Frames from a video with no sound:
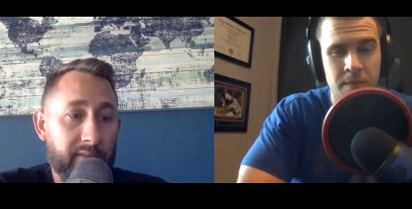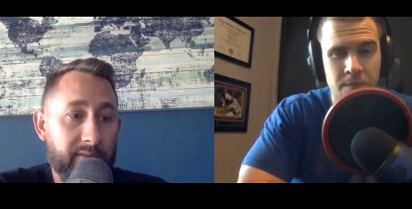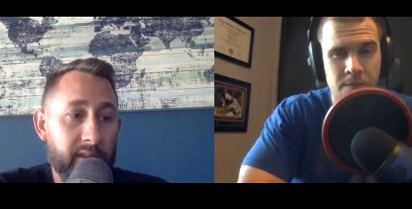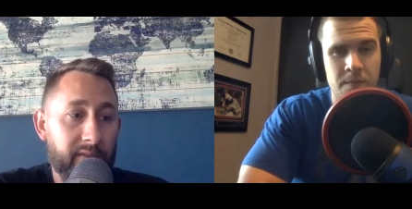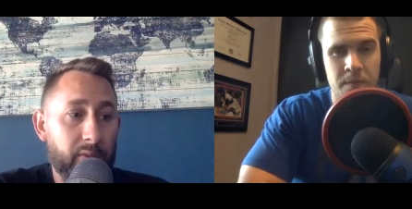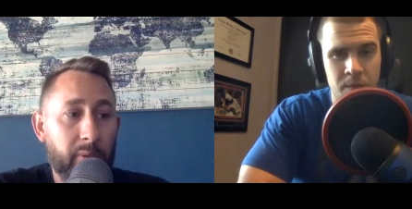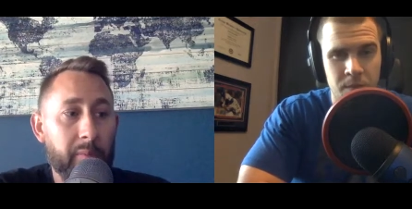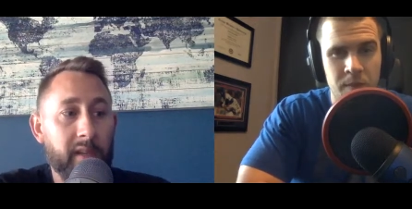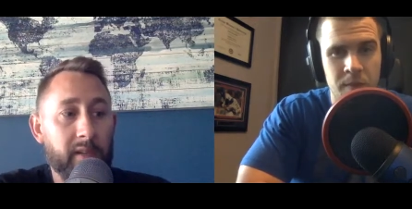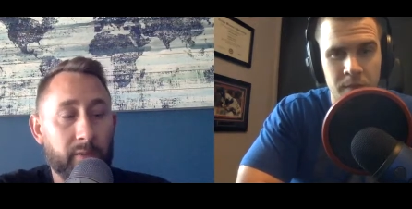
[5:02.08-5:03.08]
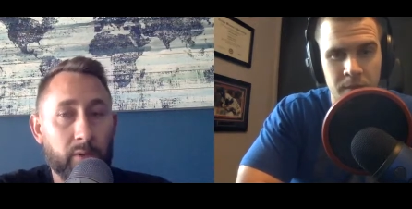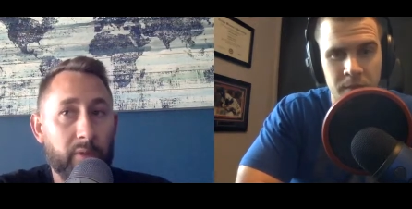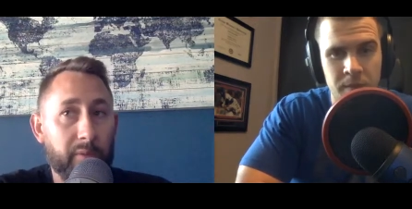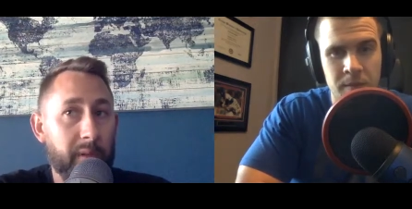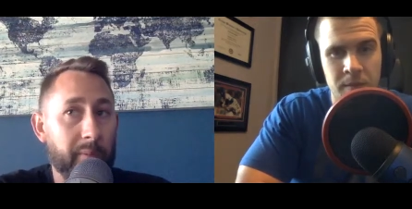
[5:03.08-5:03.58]
Speaker 1: if you put me in a room with
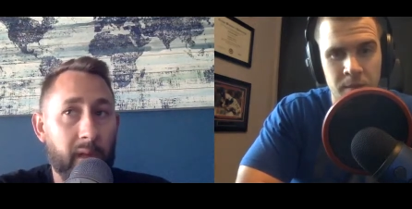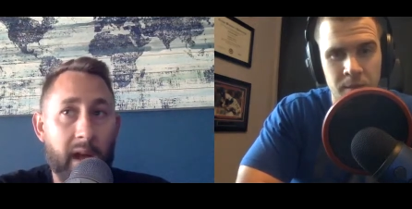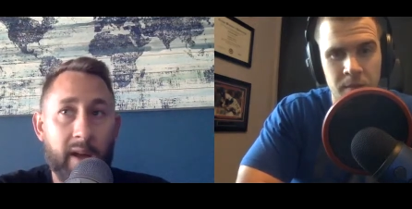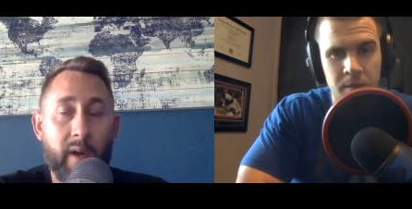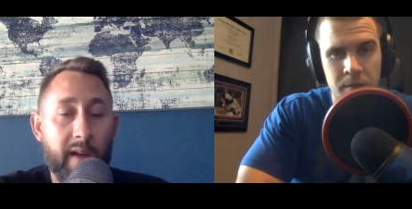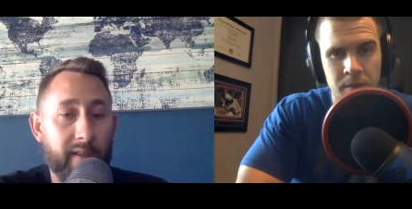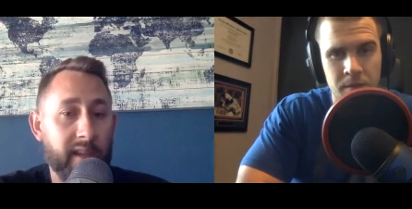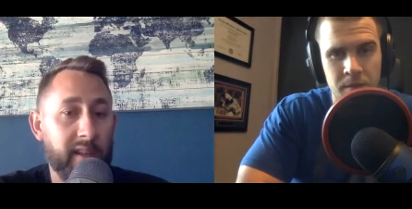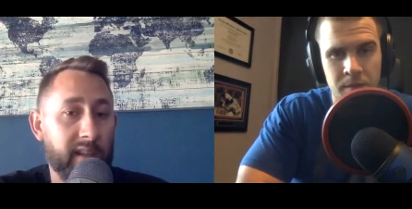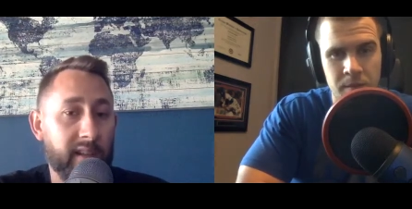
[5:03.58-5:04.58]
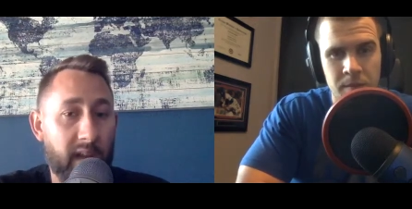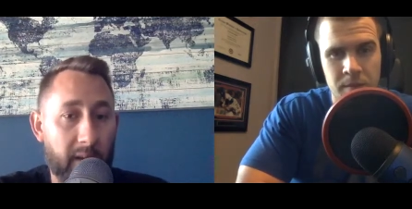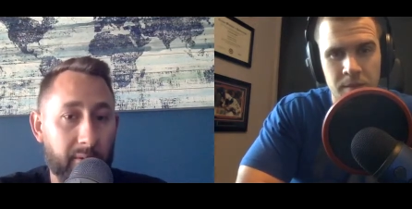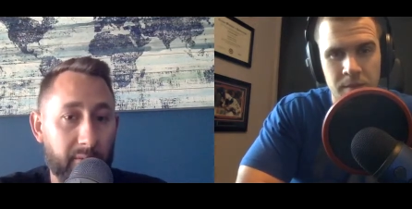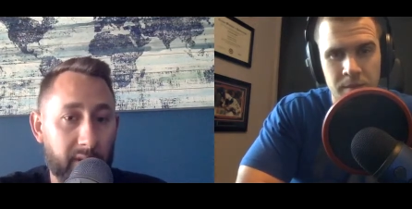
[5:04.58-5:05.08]
people I don't have anything in
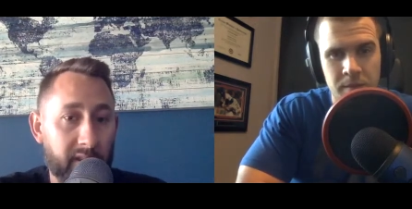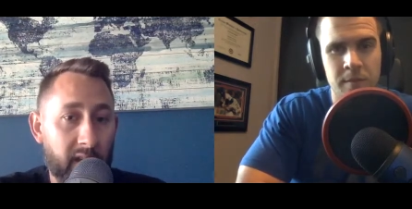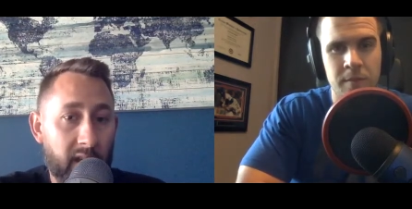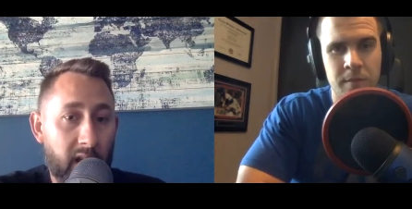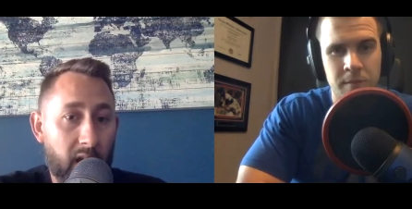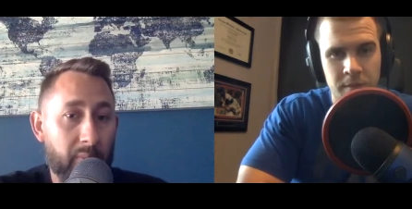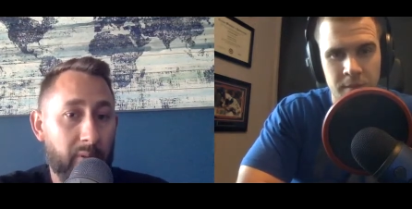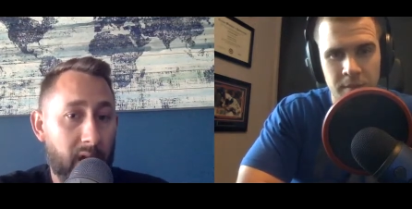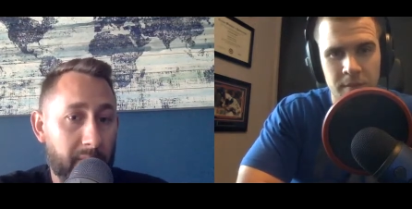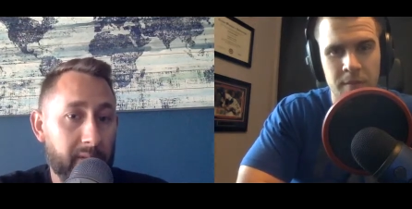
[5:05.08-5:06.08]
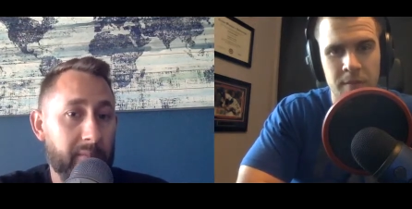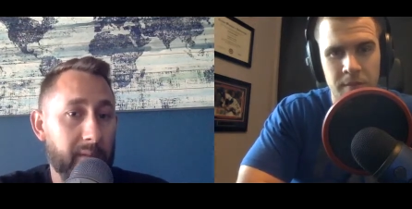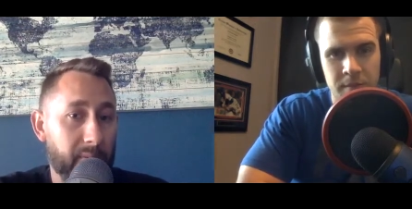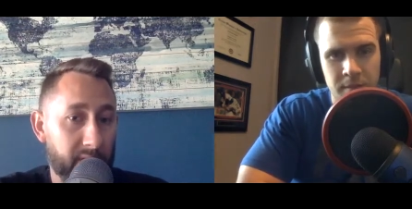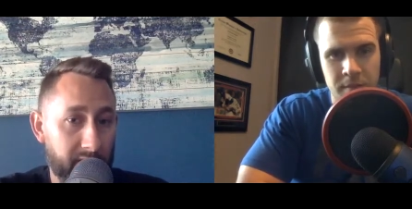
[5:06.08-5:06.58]
common with, I'll probably be
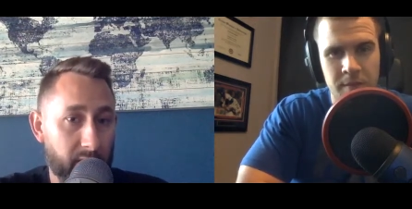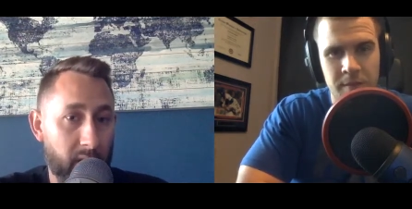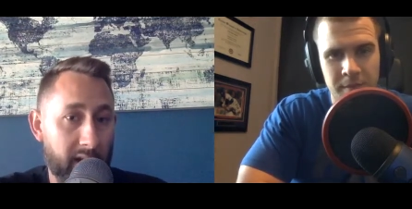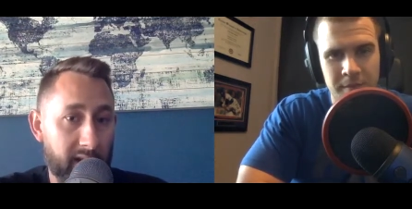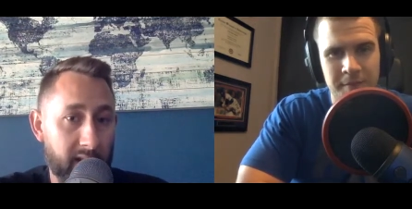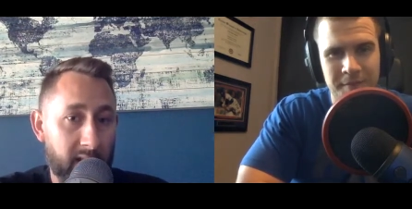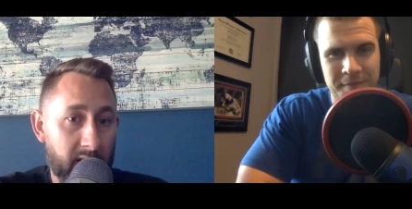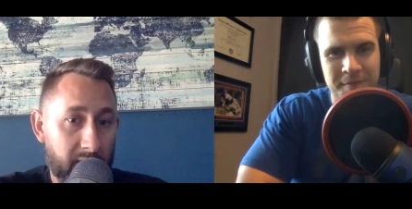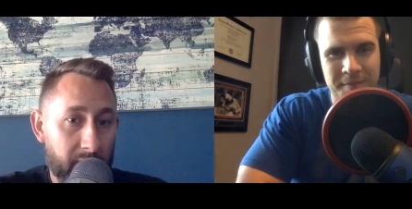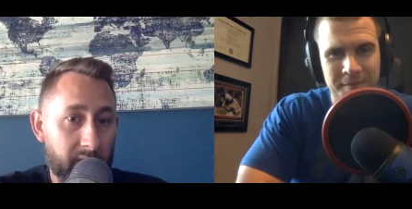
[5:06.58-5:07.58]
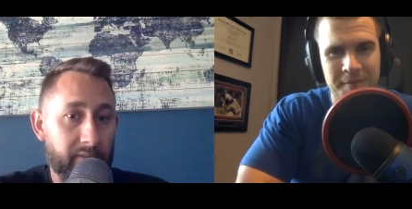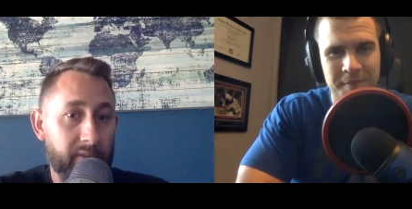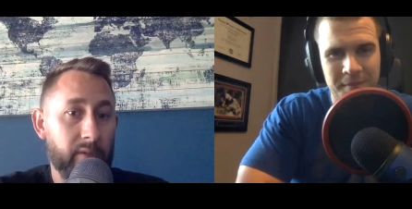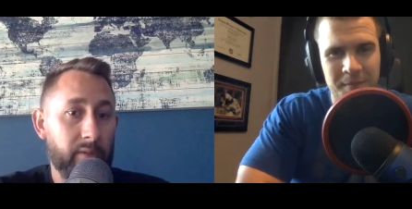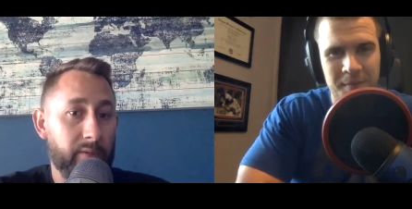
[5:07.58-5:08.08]
pretty quiet. But if
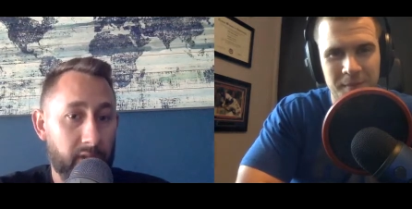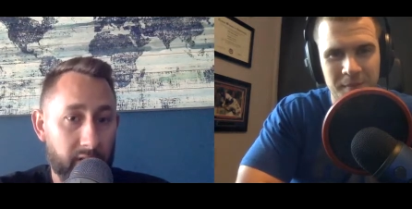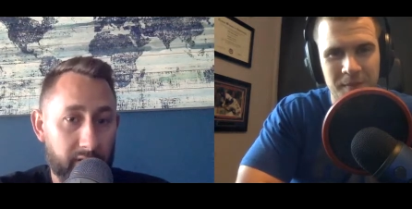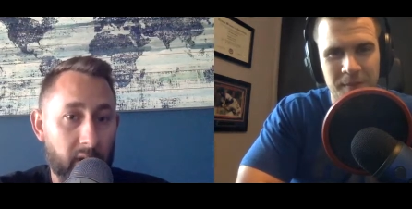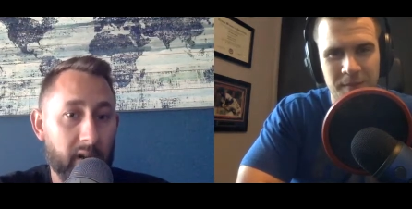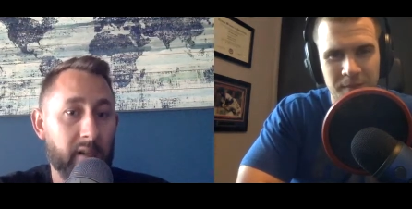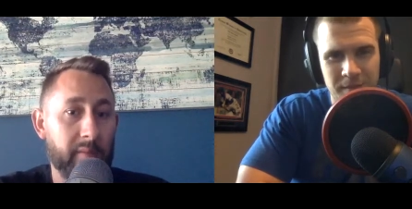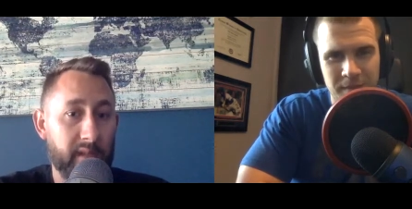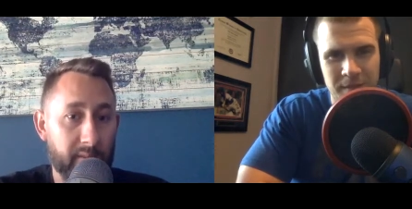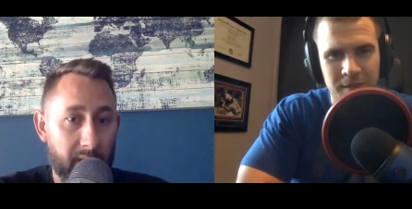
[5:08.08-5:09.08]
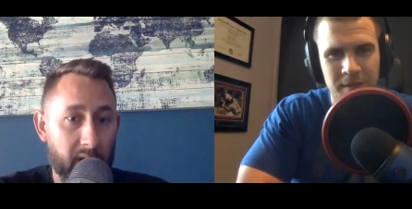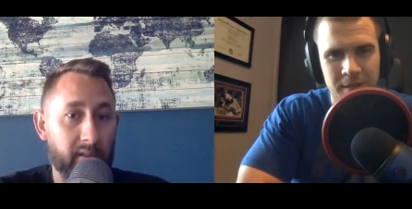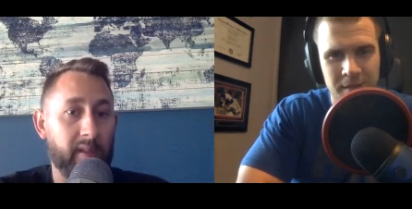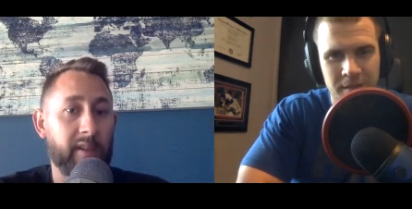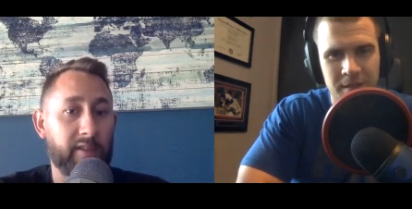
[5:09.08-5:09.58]
you start talking to me about
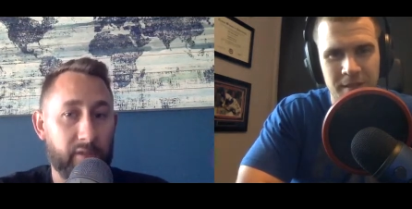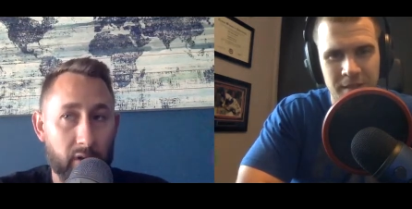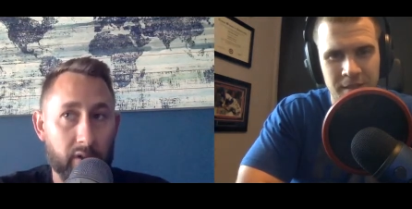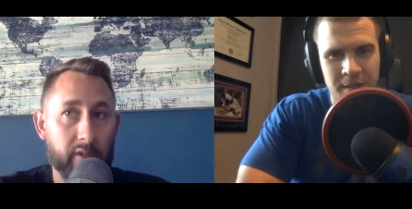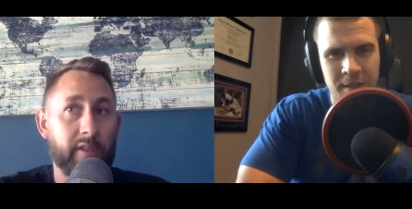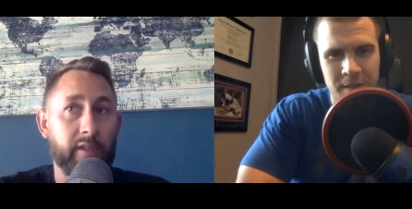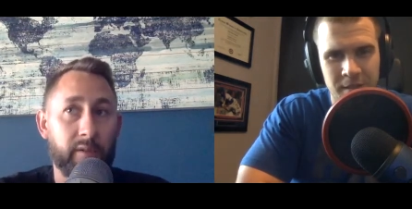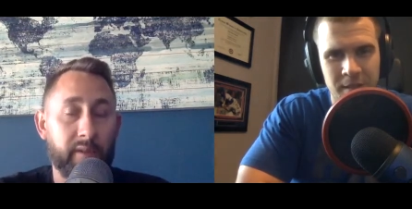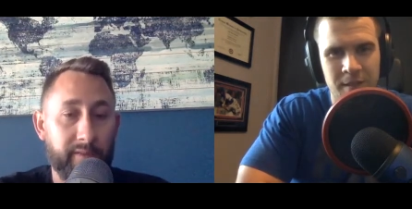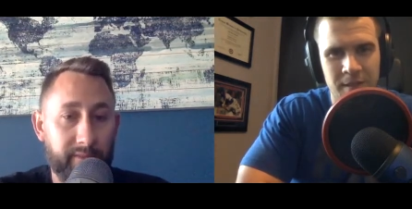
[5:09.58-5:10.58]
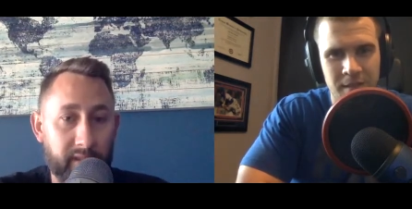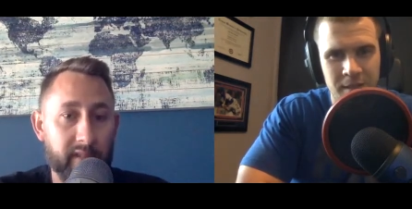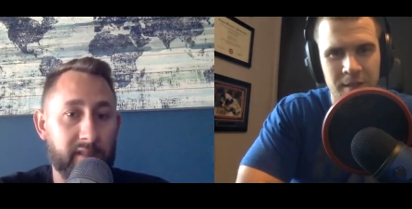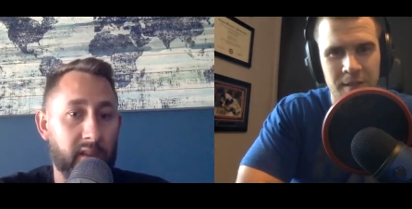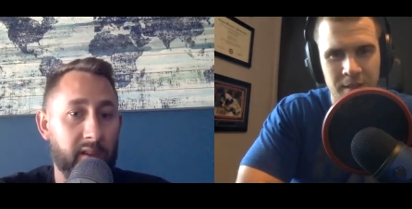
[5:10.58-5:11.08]
like Stronger U and fitness
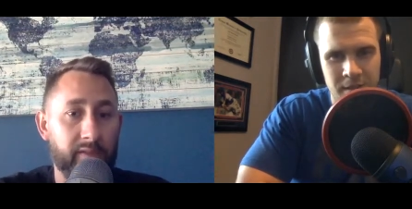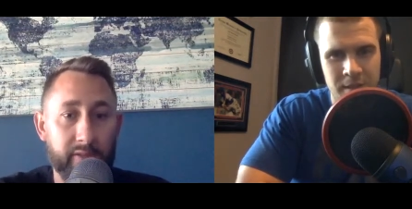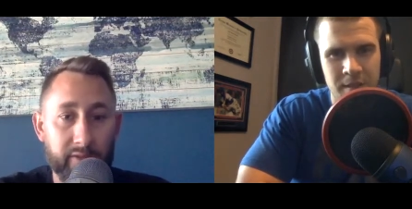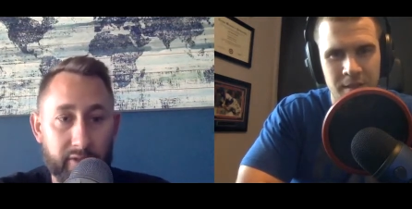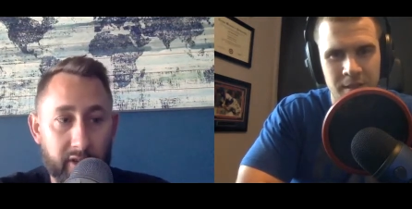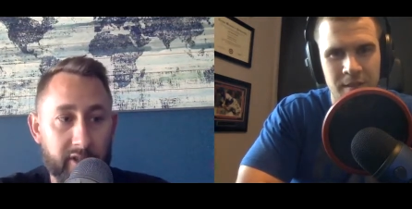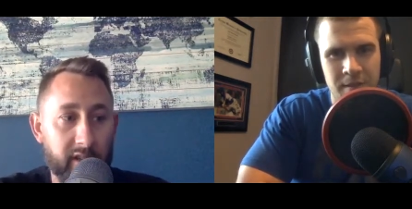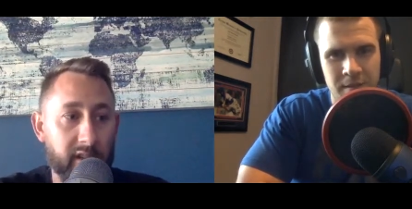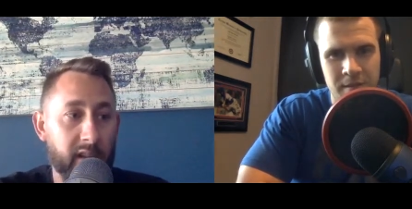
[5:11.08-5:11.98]
stuff or nutrition